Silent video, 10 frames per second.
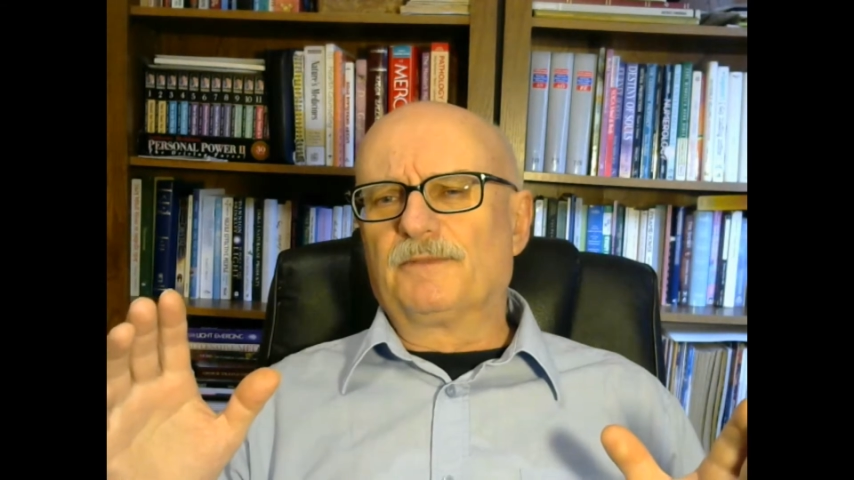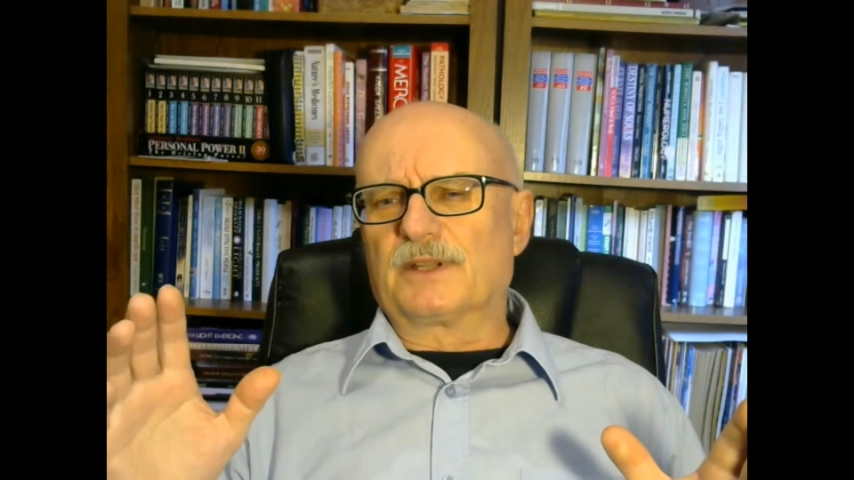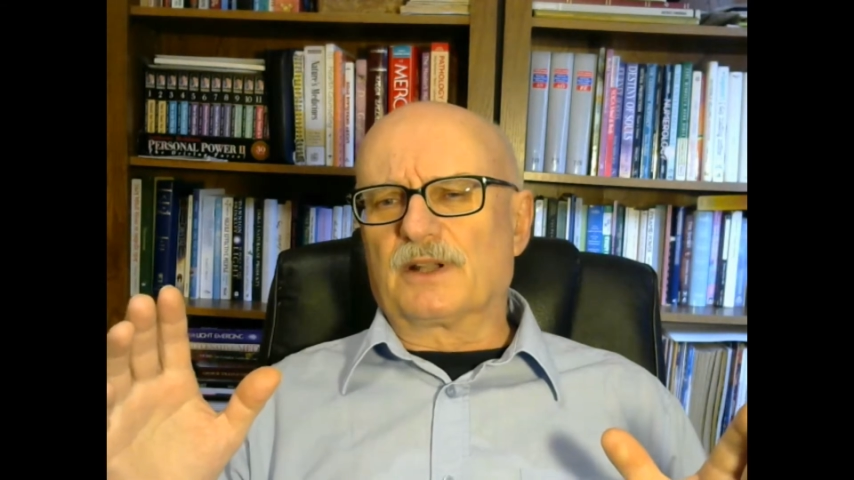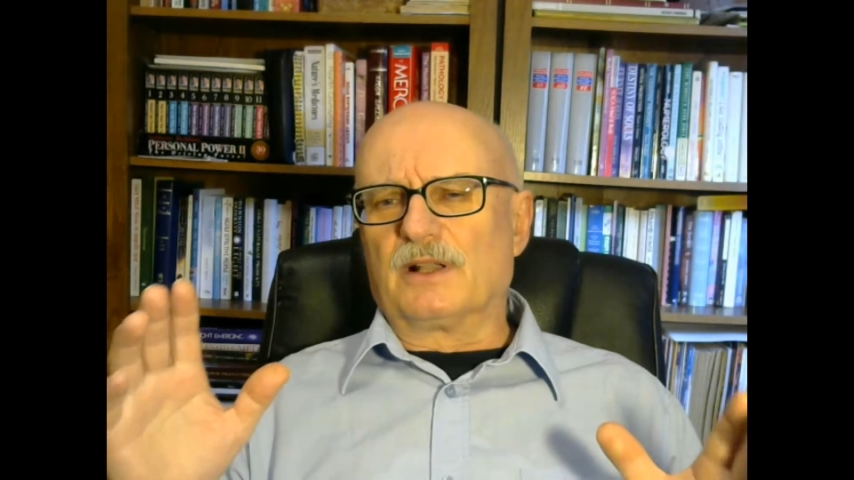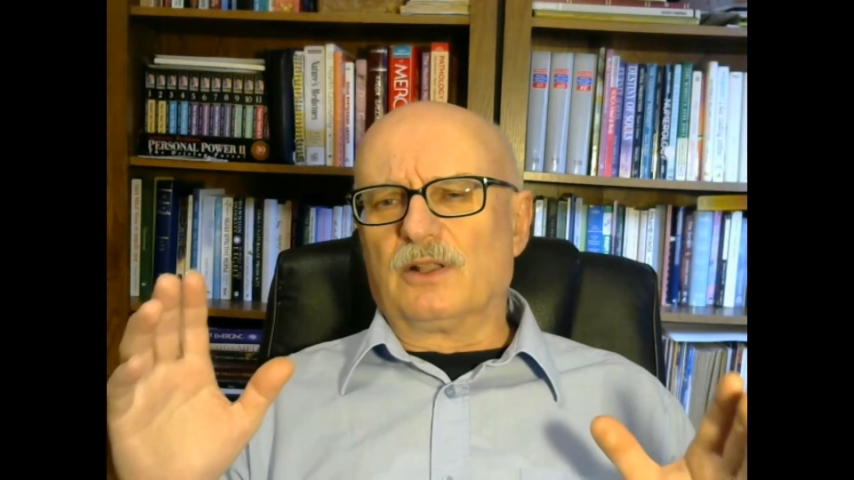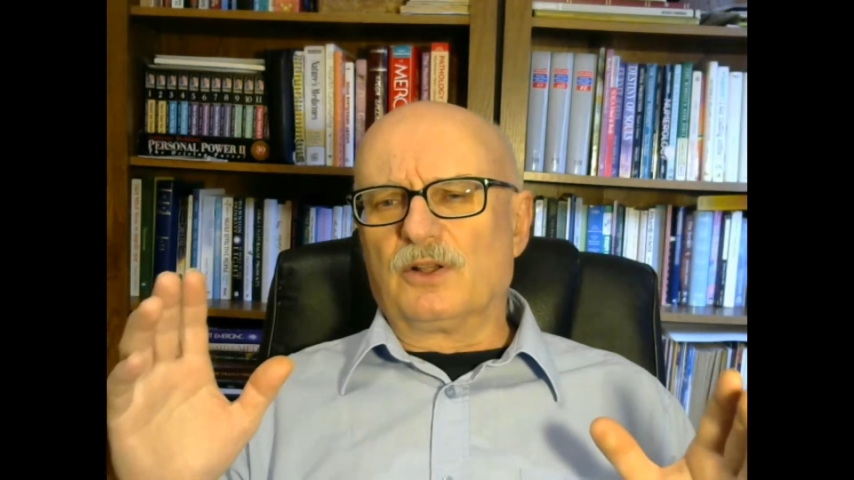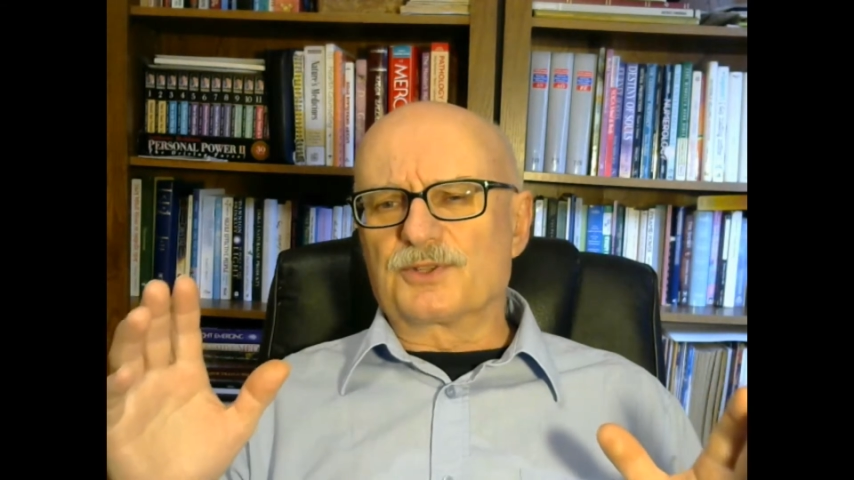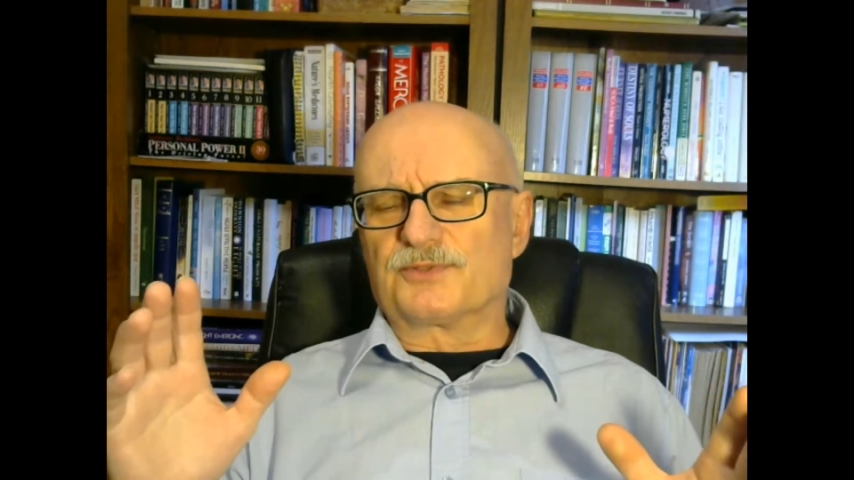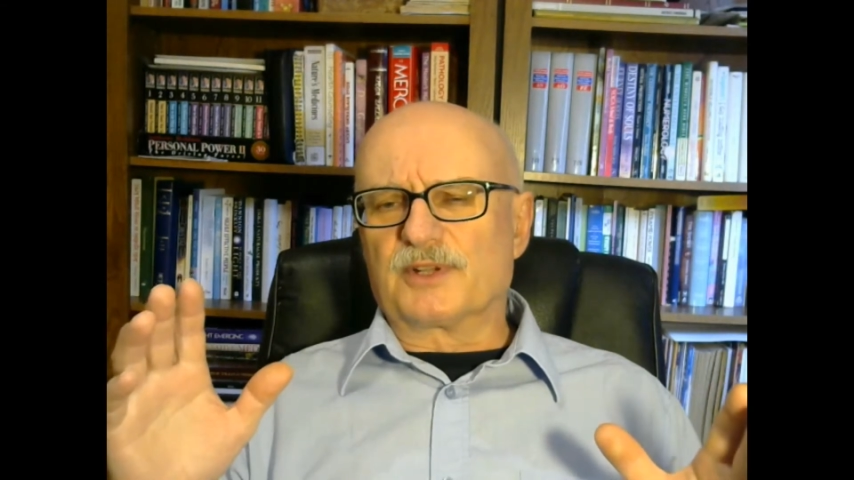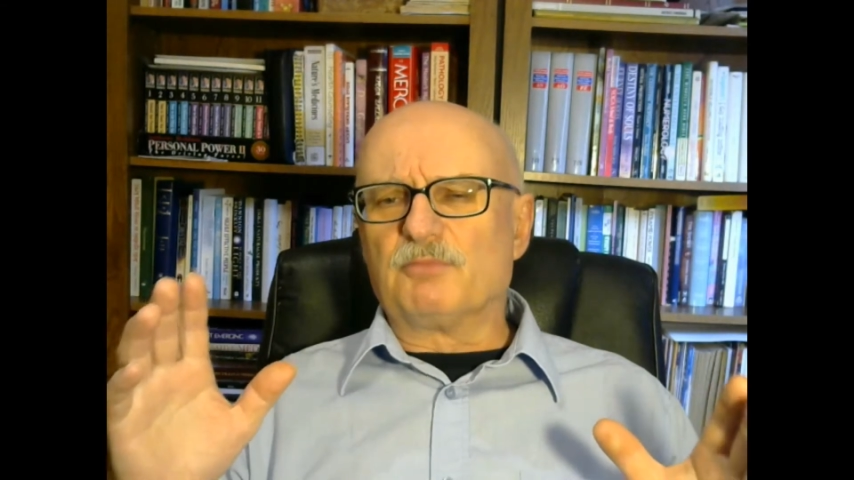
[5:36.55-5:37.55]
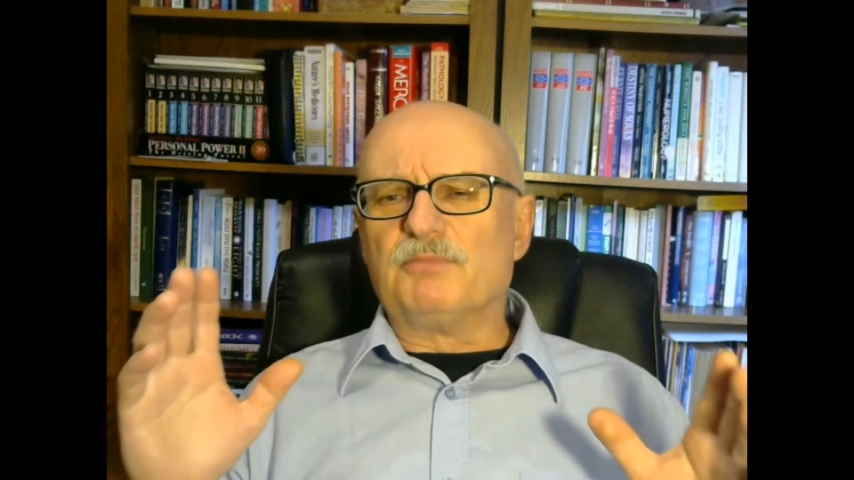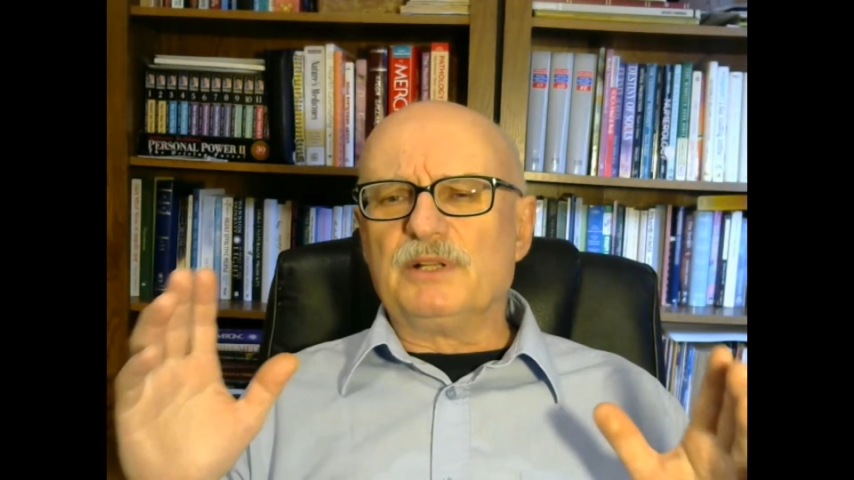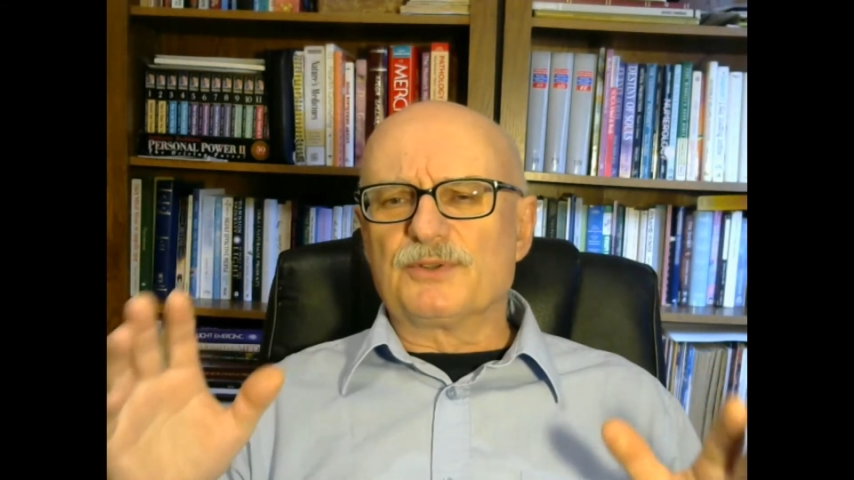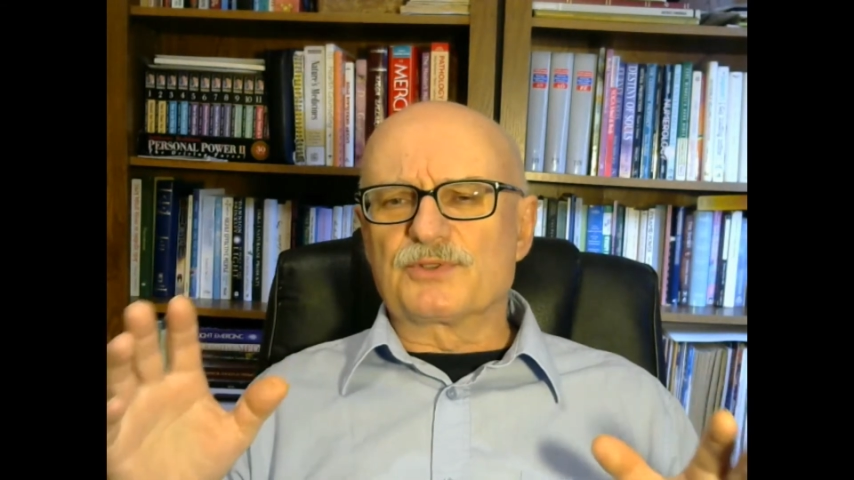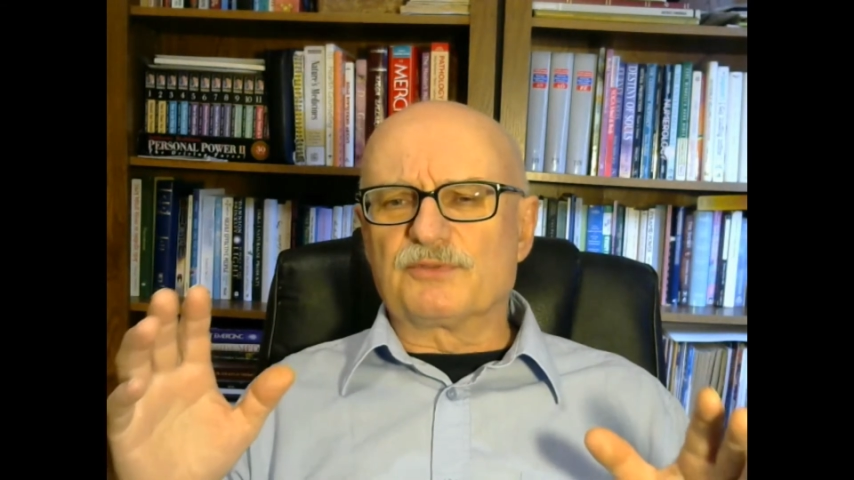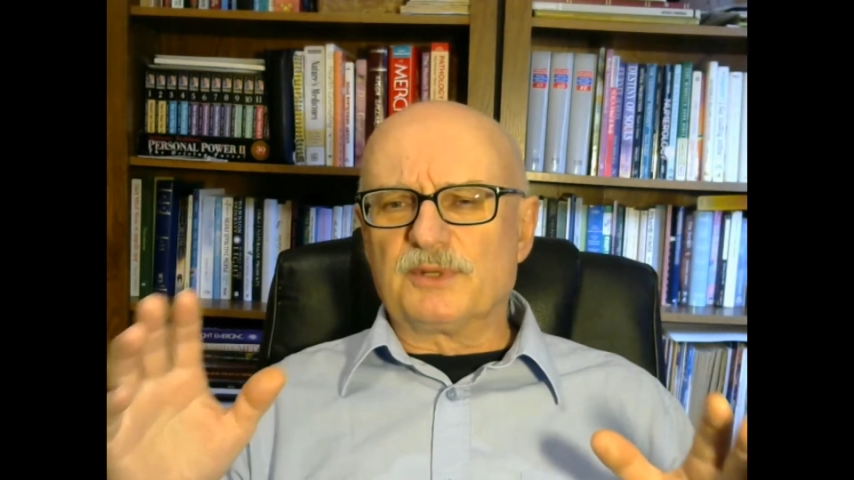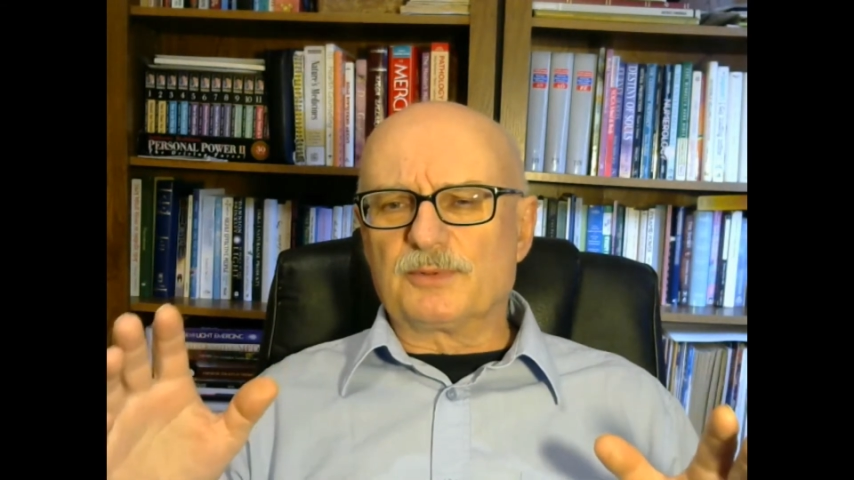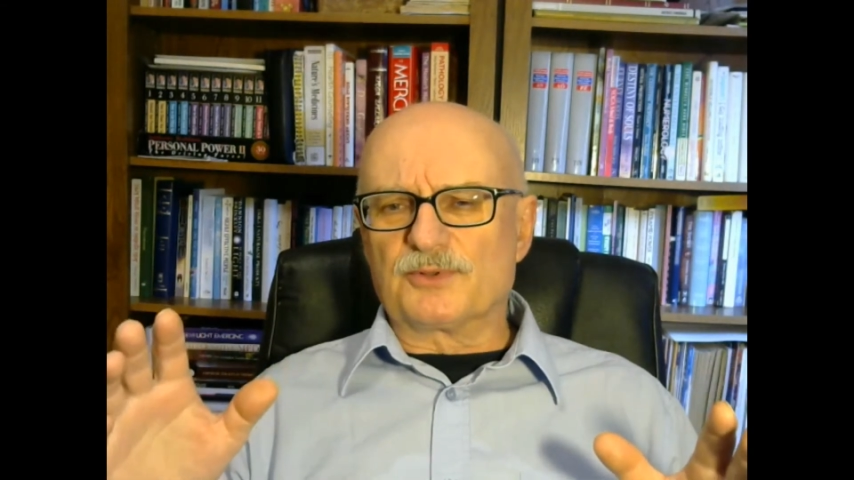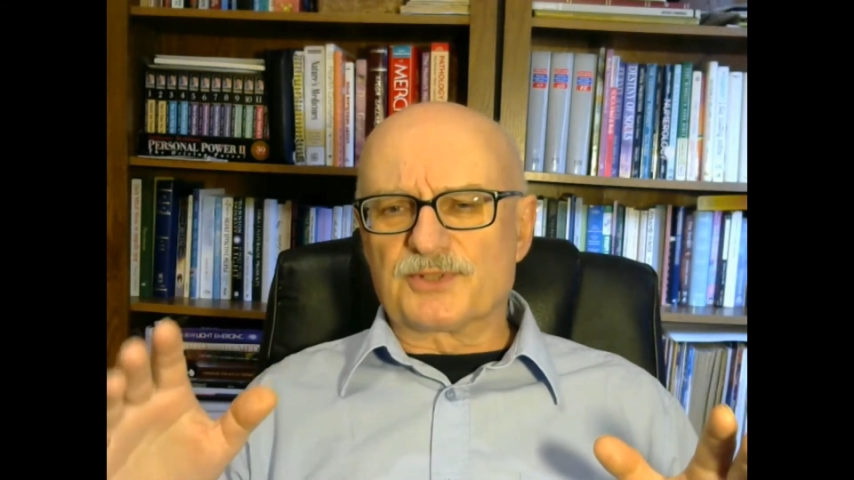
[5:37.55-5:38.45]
There are millions of people,